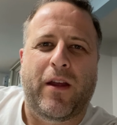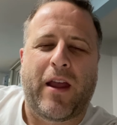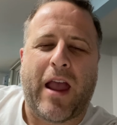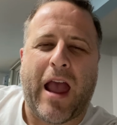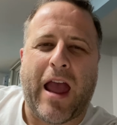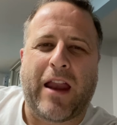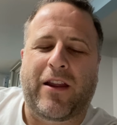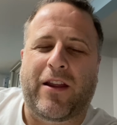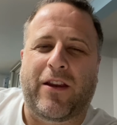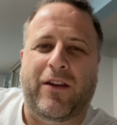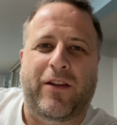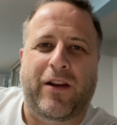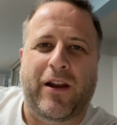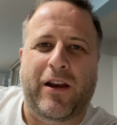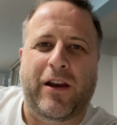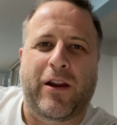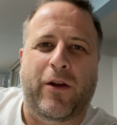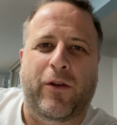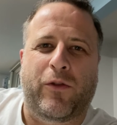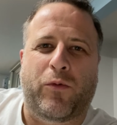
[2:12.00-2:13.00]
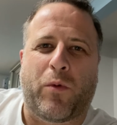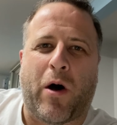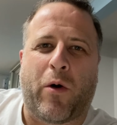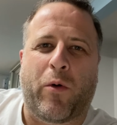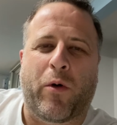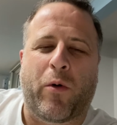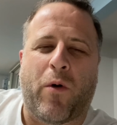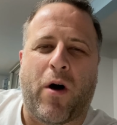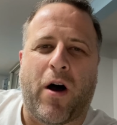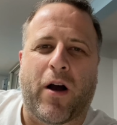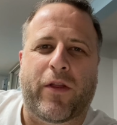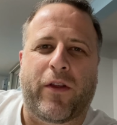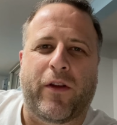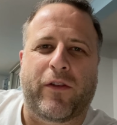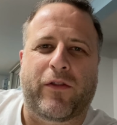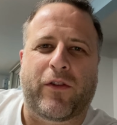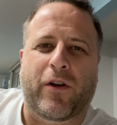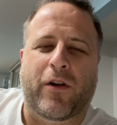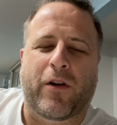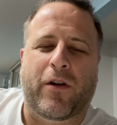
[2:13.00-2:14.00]
and continues while we walk
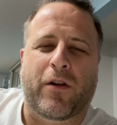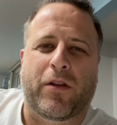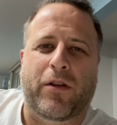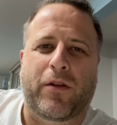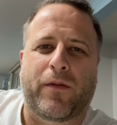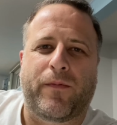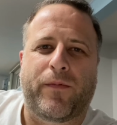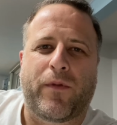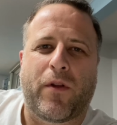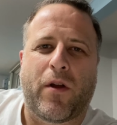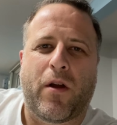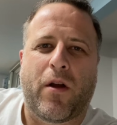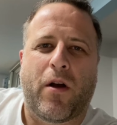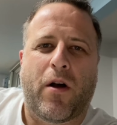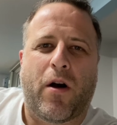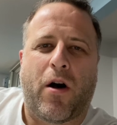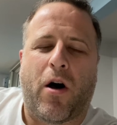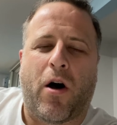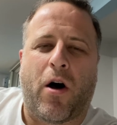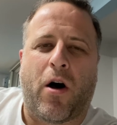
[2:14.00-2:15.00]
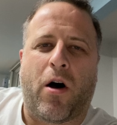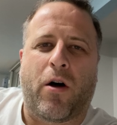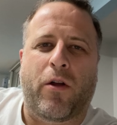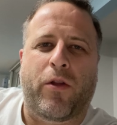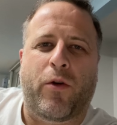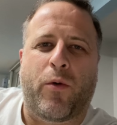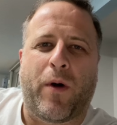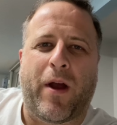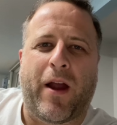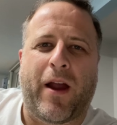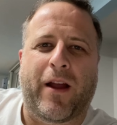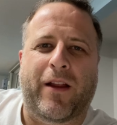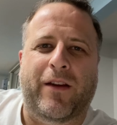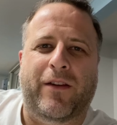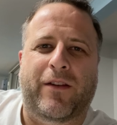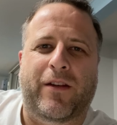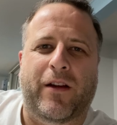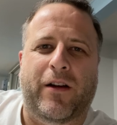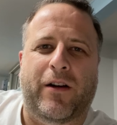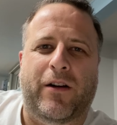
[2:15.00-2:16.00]
this earth all the way
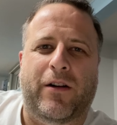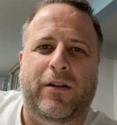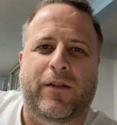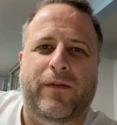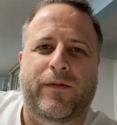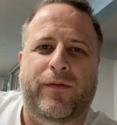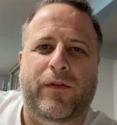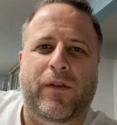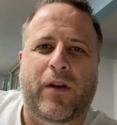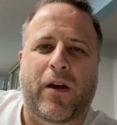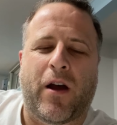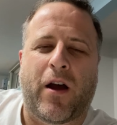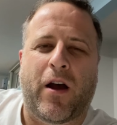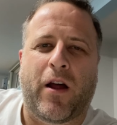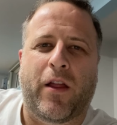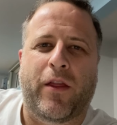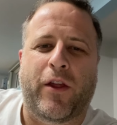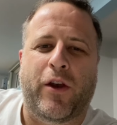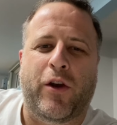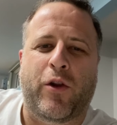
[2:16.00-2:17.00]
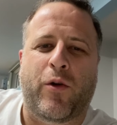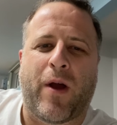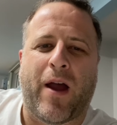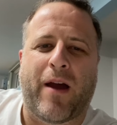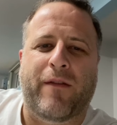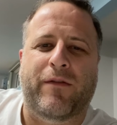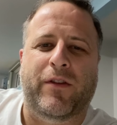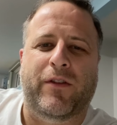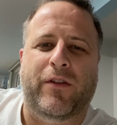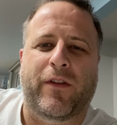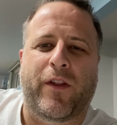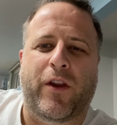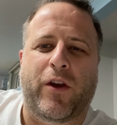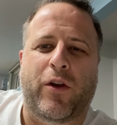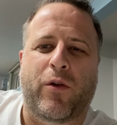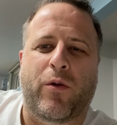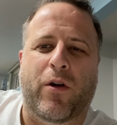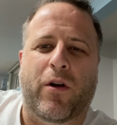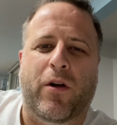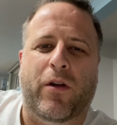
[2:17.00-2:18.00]
until uh, the new heavens and the
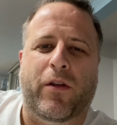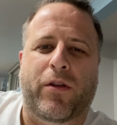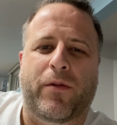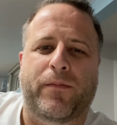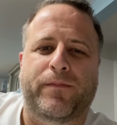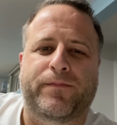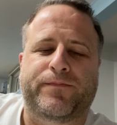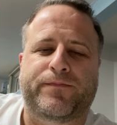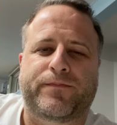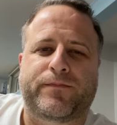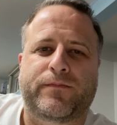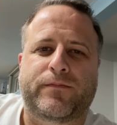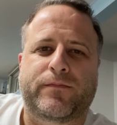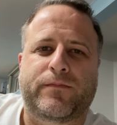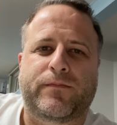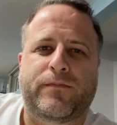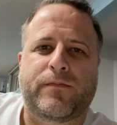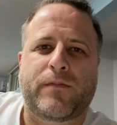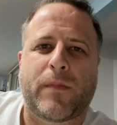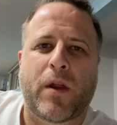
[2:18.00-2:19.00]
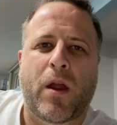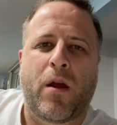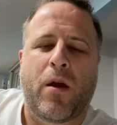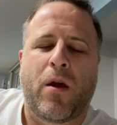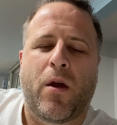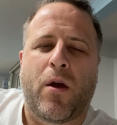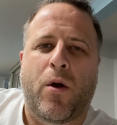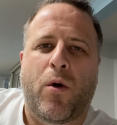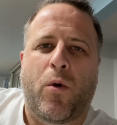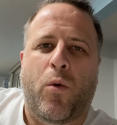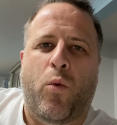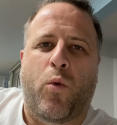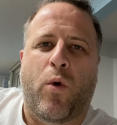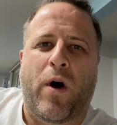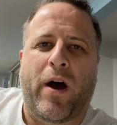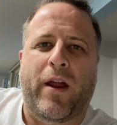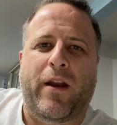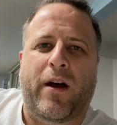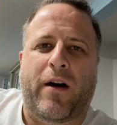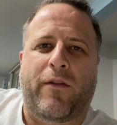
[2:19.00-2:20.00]
new earth
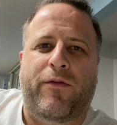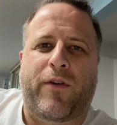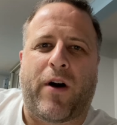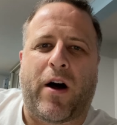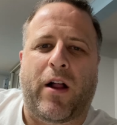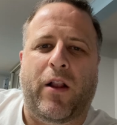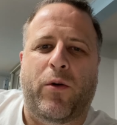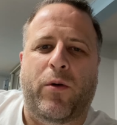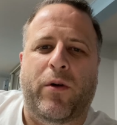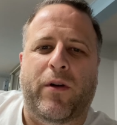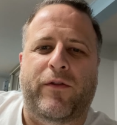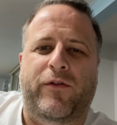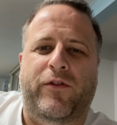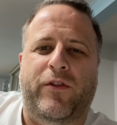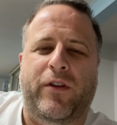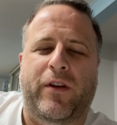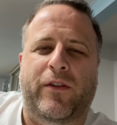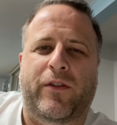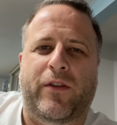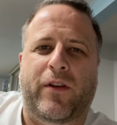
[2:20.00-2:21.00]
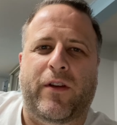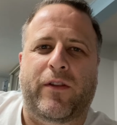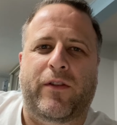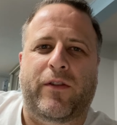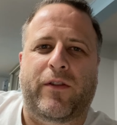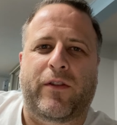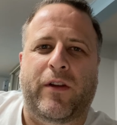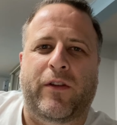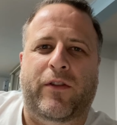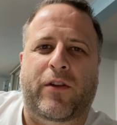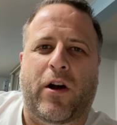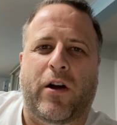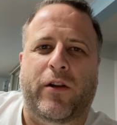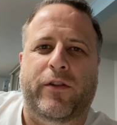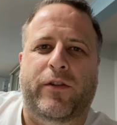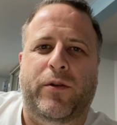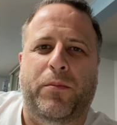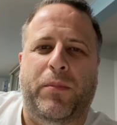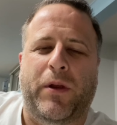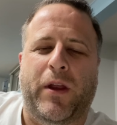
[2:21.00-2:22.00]
what a follower of Jesus is called
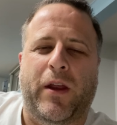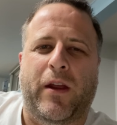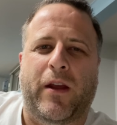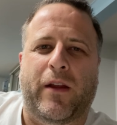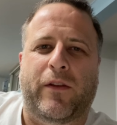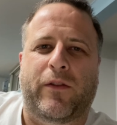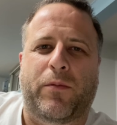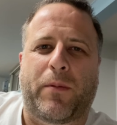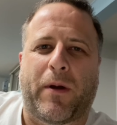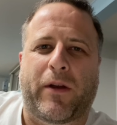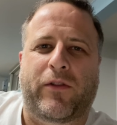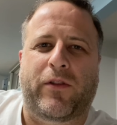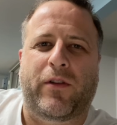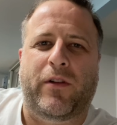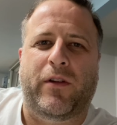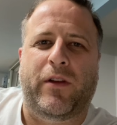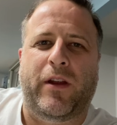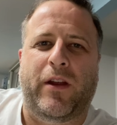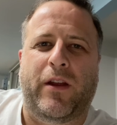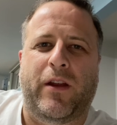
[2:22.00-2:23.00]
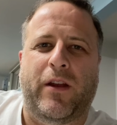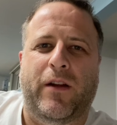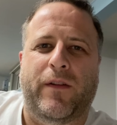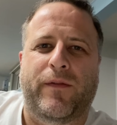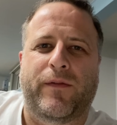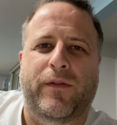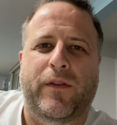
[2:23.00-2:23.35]
to be, especially